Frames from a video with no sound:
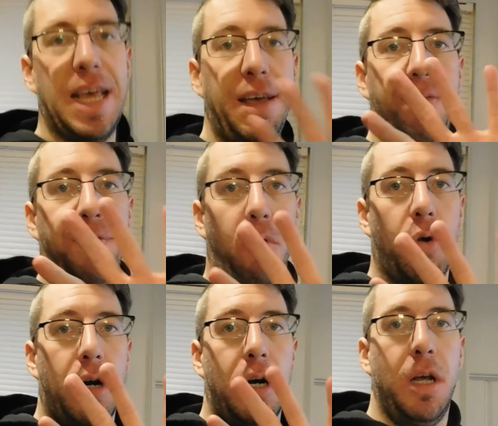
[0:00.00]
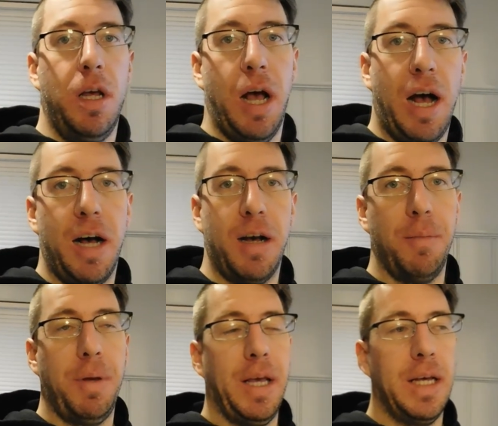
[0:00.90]
day four
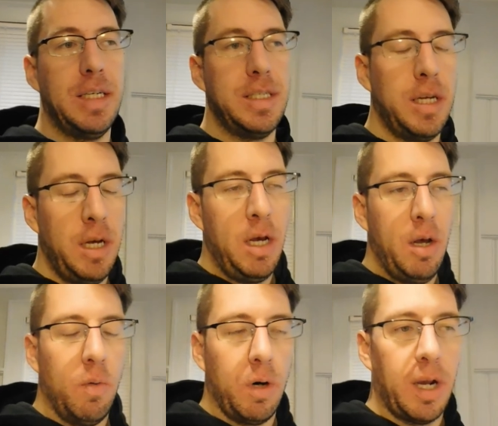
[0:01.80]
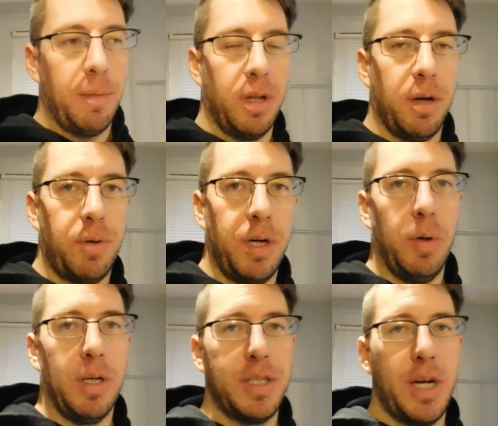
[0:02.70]
um, and we're coming along pretty
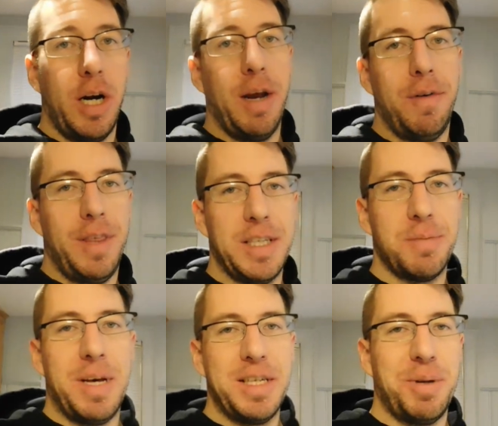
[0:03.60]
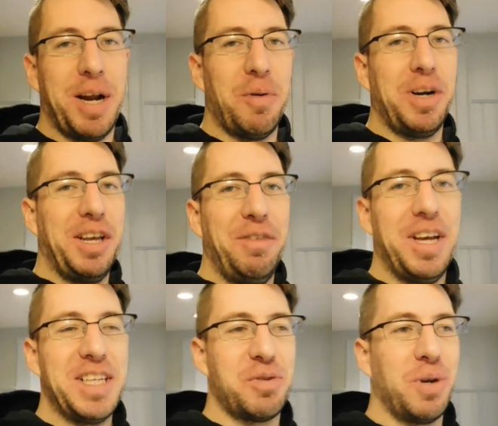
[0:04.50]
well. Sorry everything is a mess, but I want to give
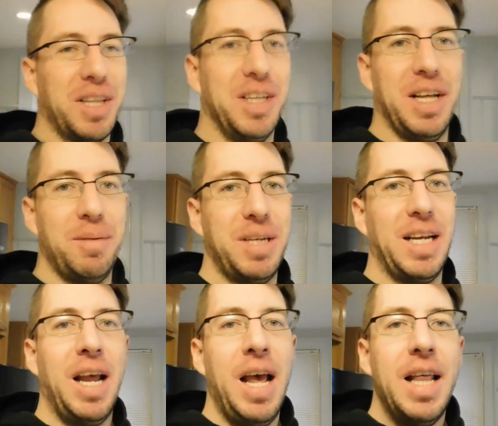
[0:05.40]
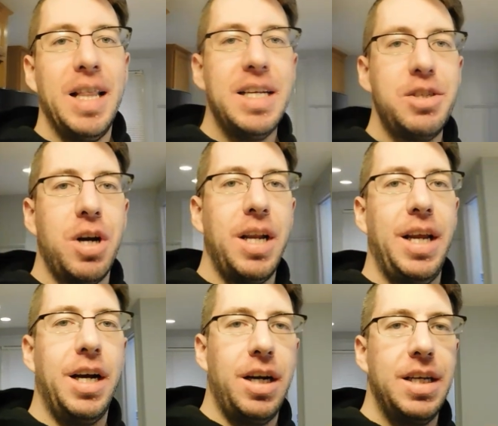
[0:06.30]
you guys a quick little update. This right
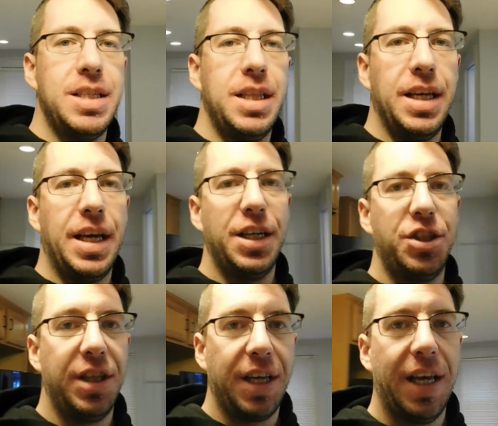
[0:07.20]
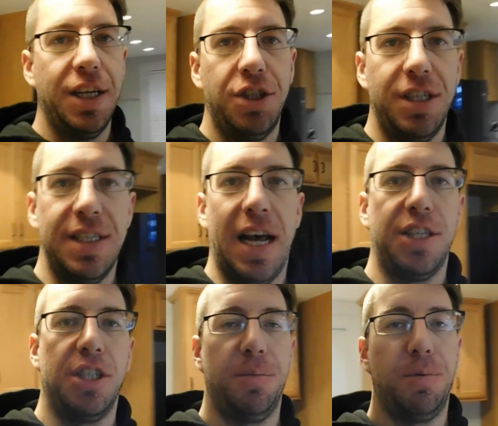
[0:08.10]
here is the kitchen. The kitchen is
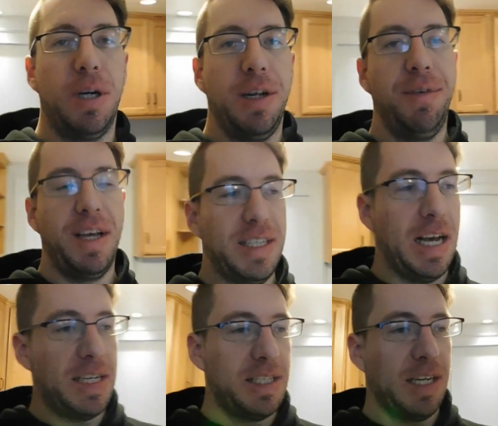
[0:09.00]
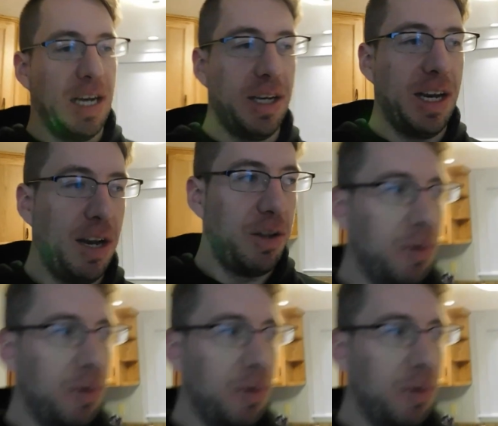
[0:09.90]
actually pretty fantastic. I'll get out